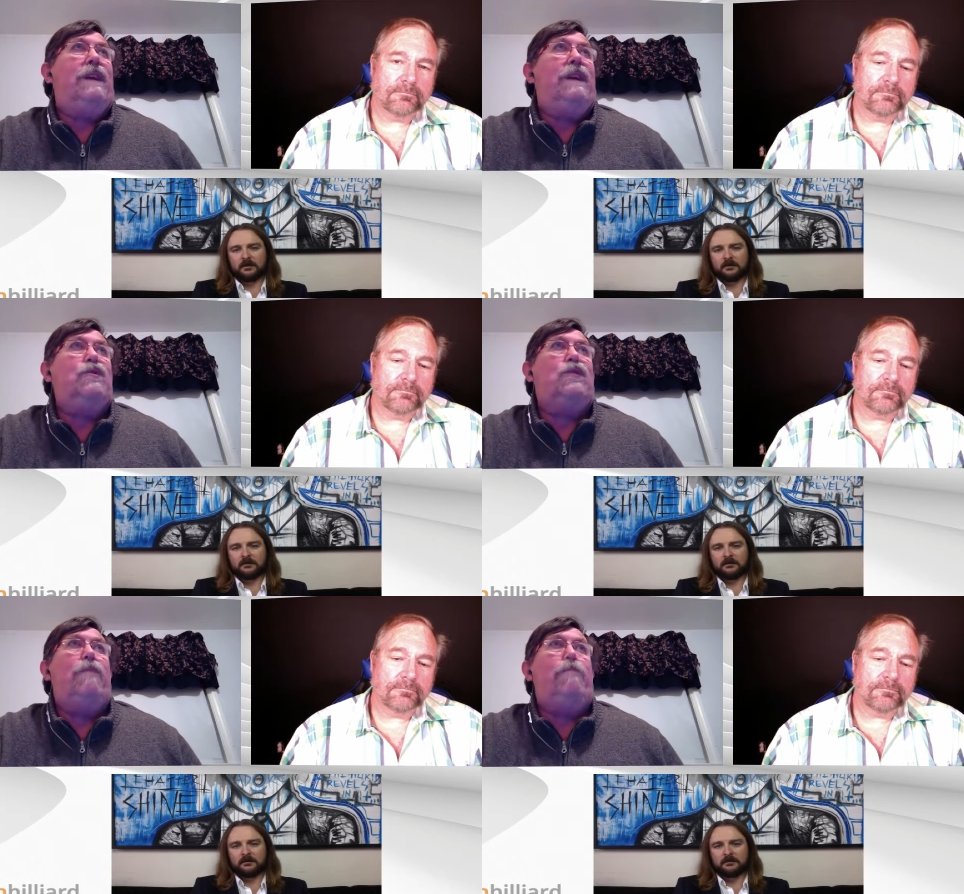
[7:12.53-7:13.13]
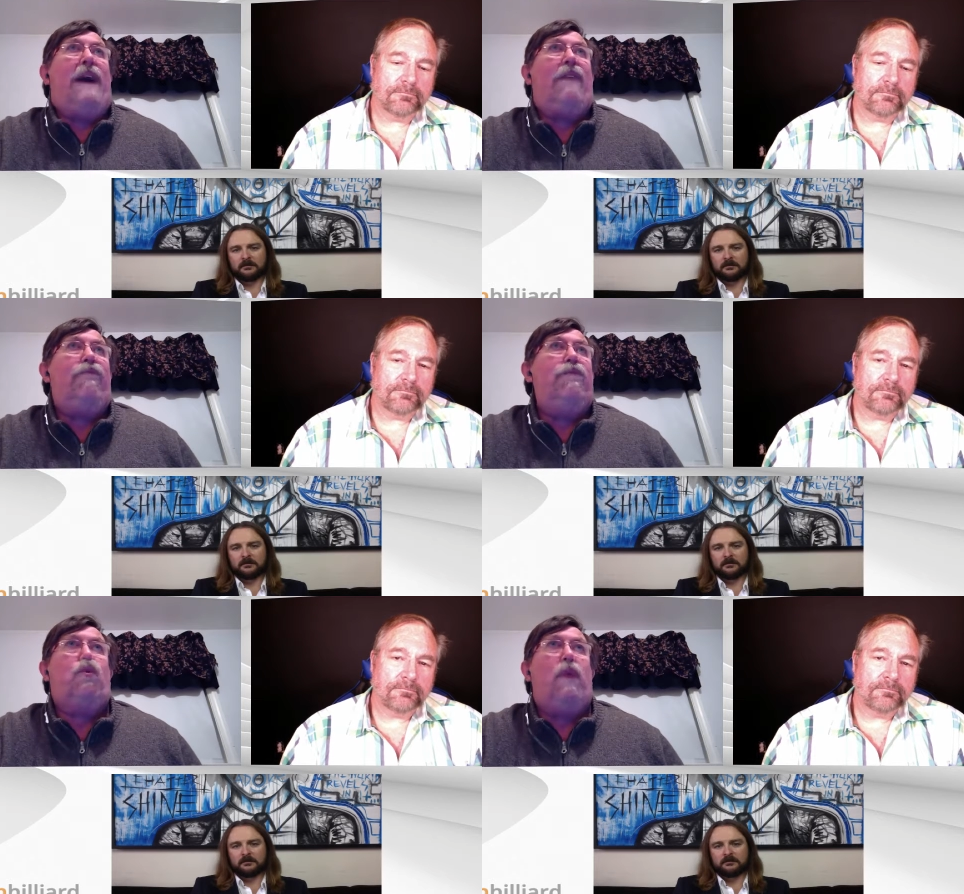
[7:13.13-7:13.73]
Speaker 1: you've got to start
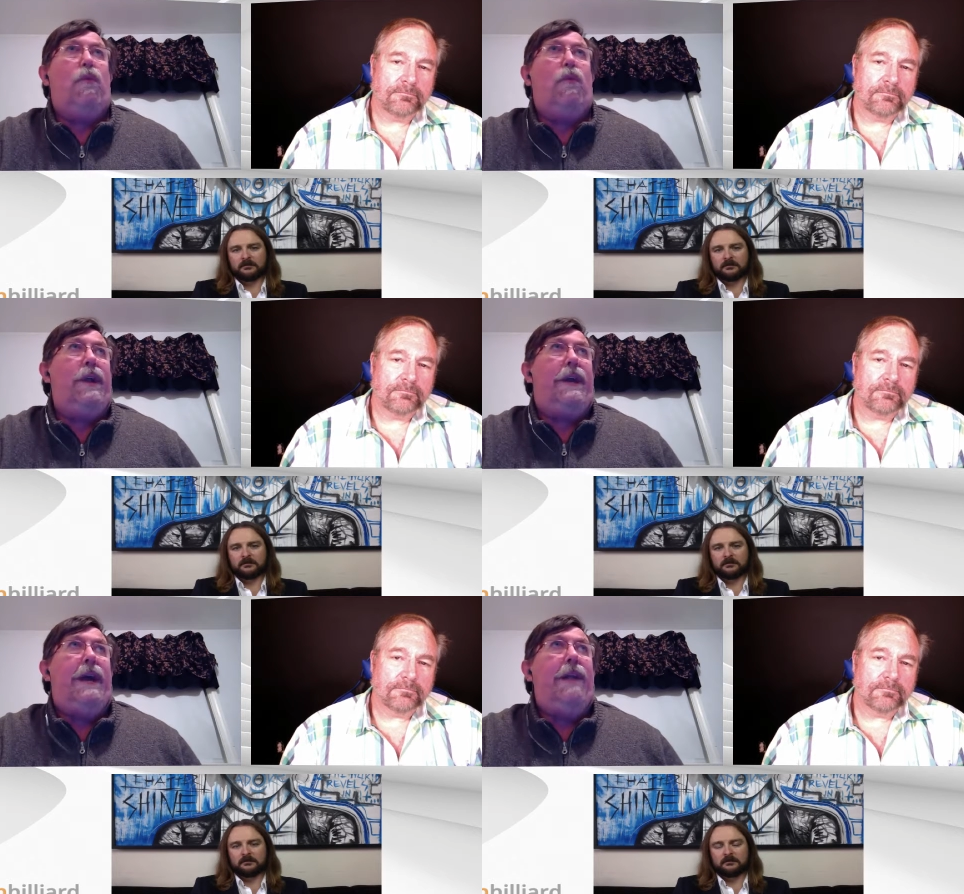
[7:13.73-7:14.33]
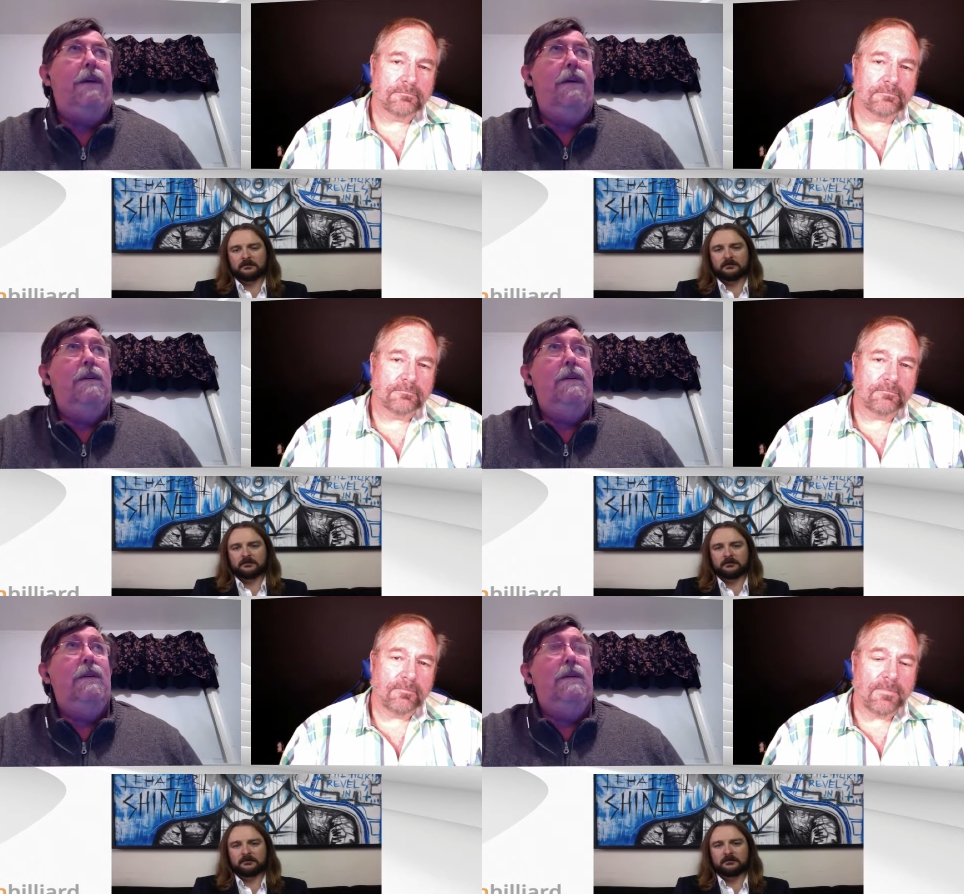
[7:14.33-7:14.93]
back from square one again.
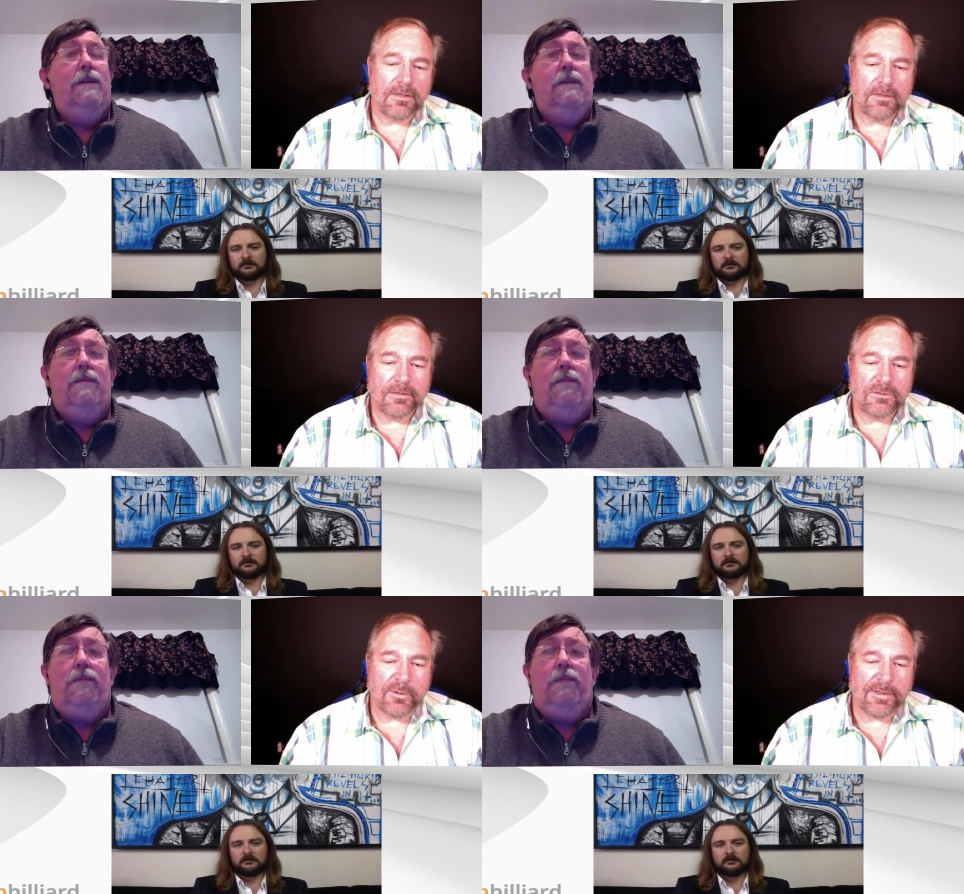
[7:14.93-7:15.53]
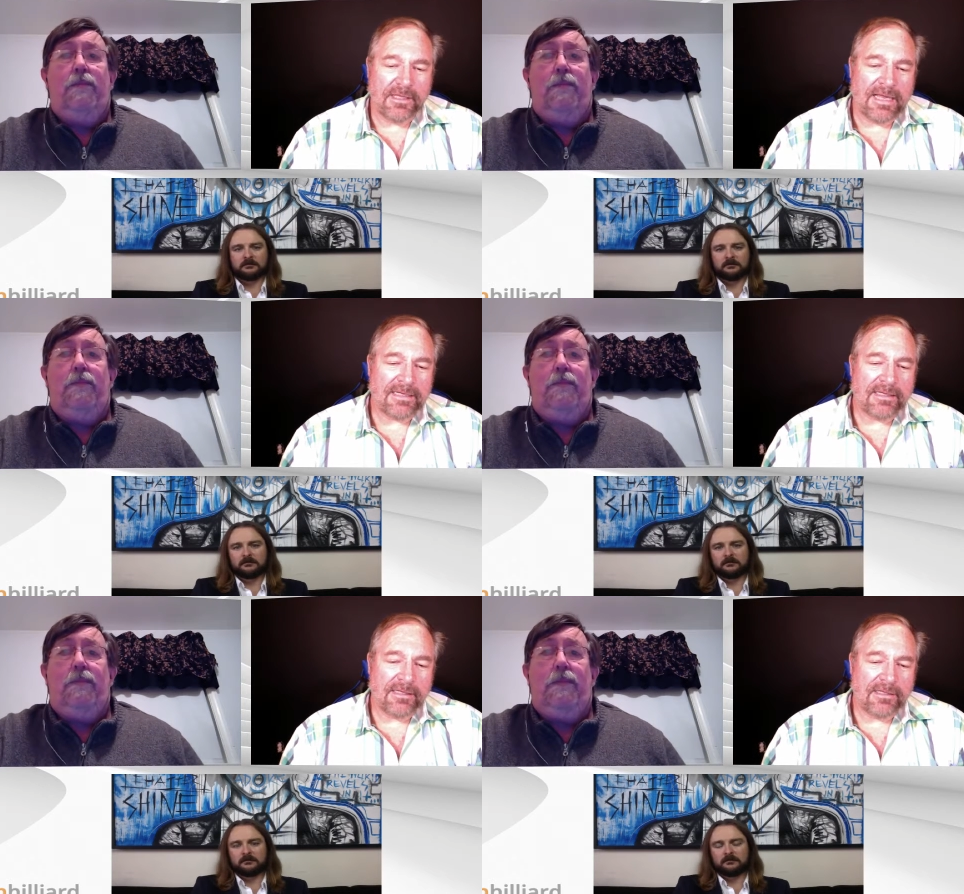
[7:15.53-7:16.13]
Speaker 2: So what about
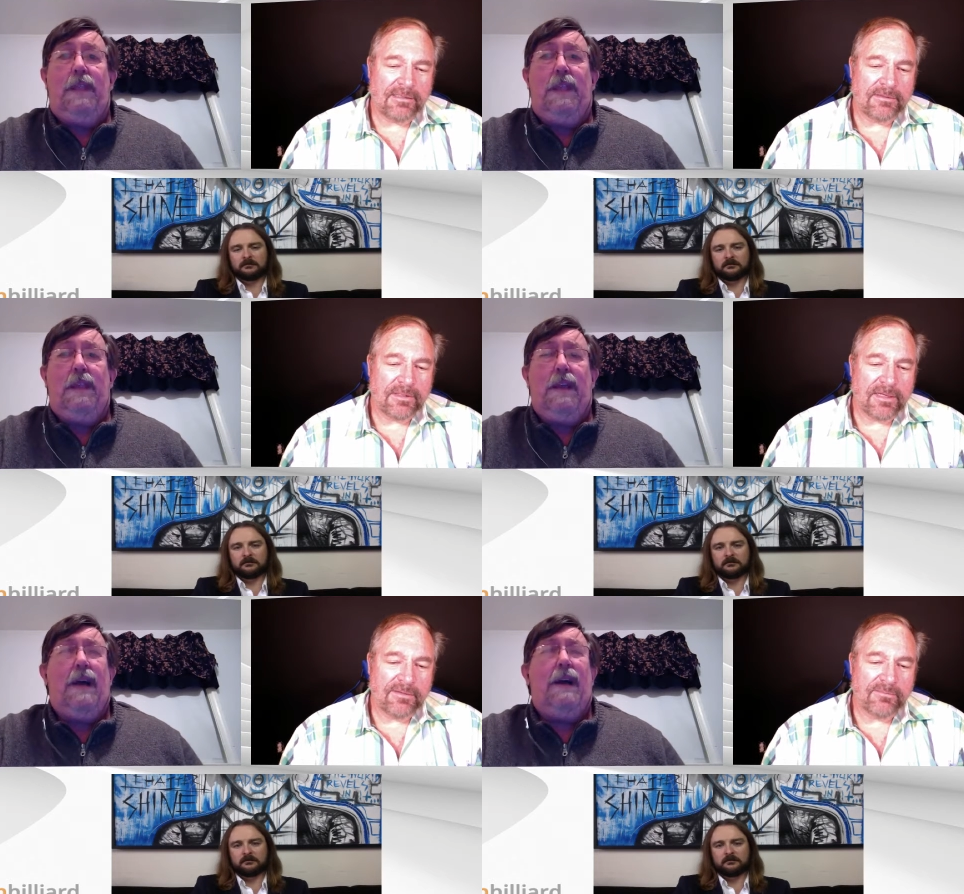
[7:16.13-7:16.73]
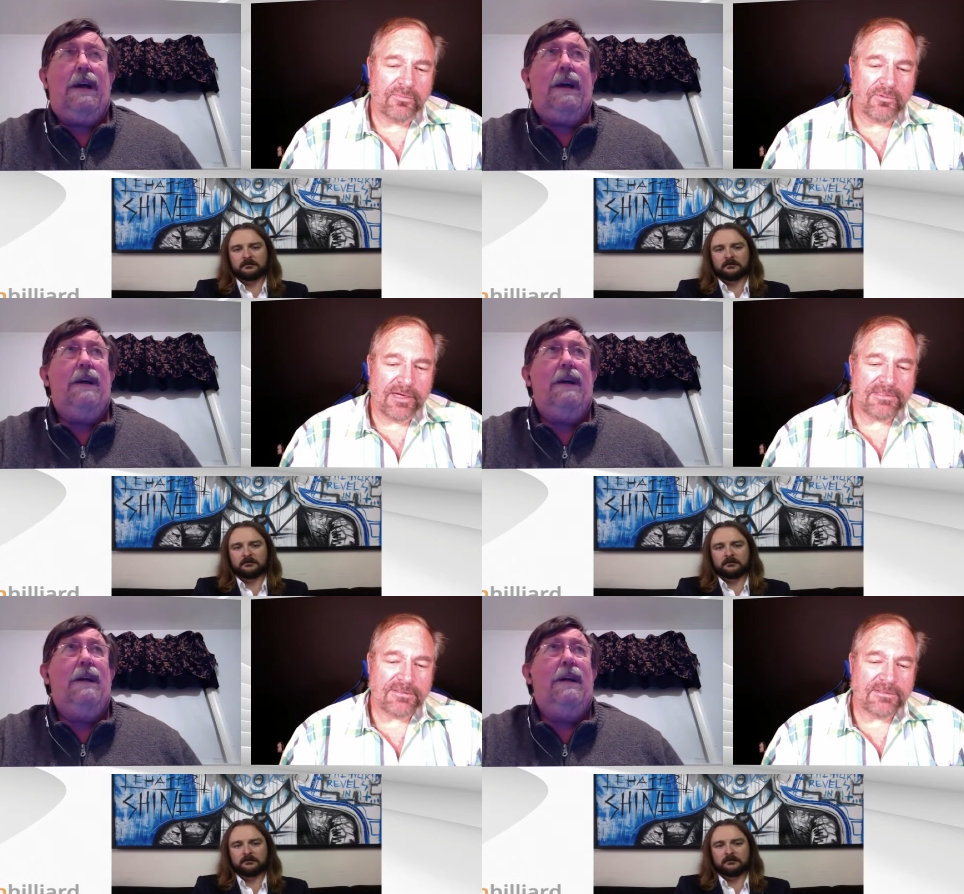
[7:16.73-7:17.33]
lock-in and kind of
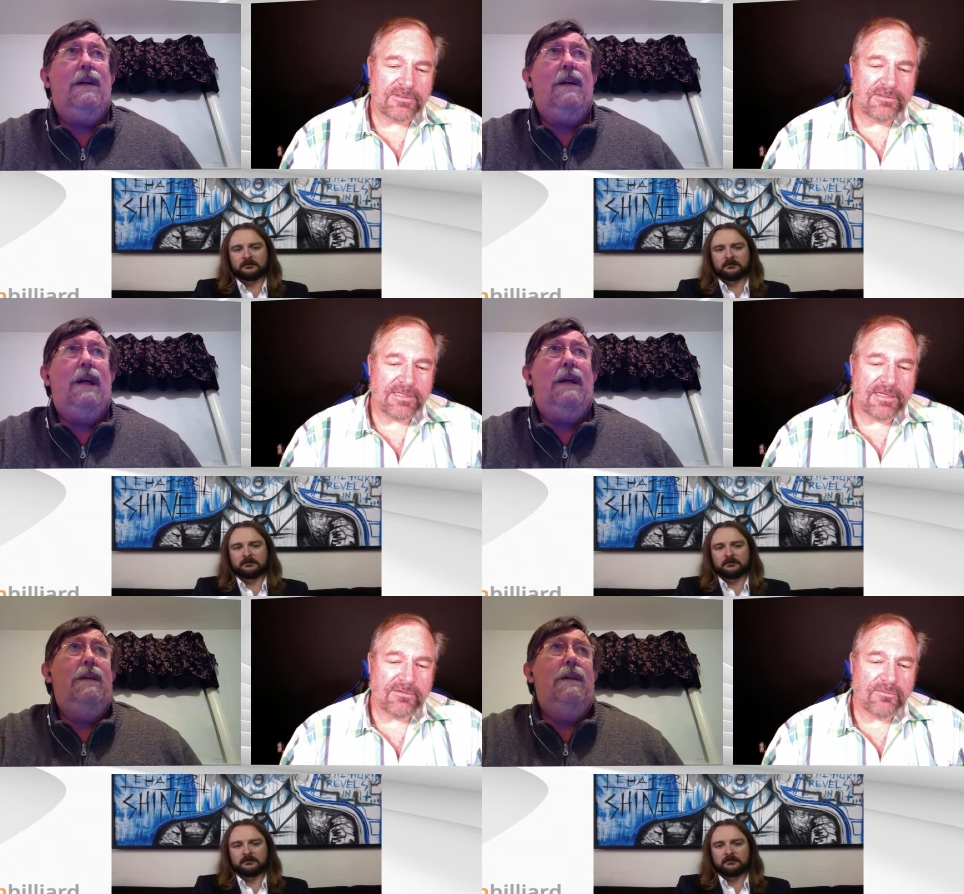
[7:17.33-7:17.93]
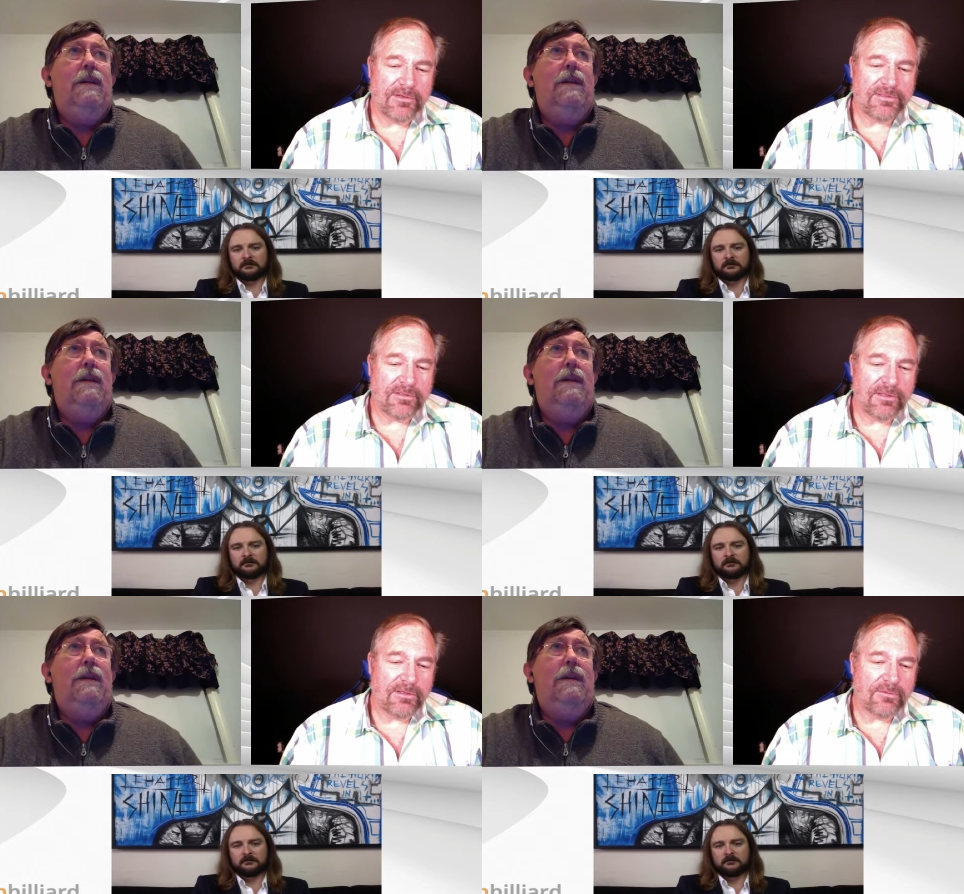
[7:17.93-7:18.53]
price concerns down the
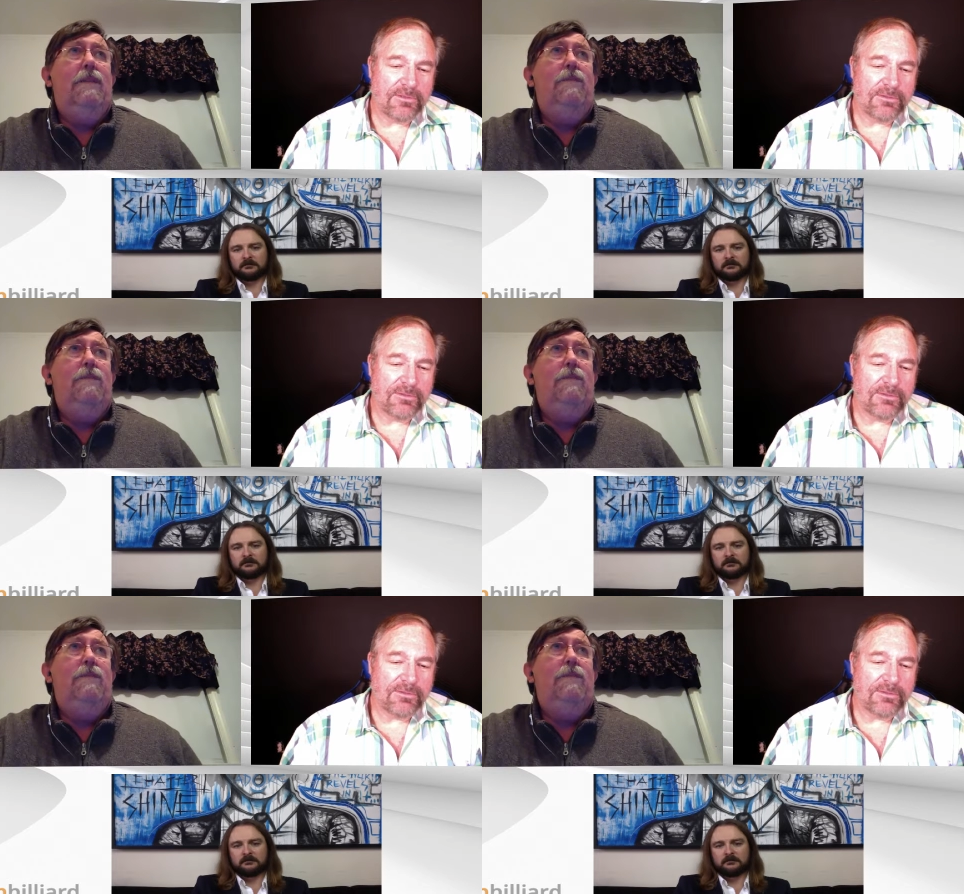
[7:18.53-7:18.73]
road? So in other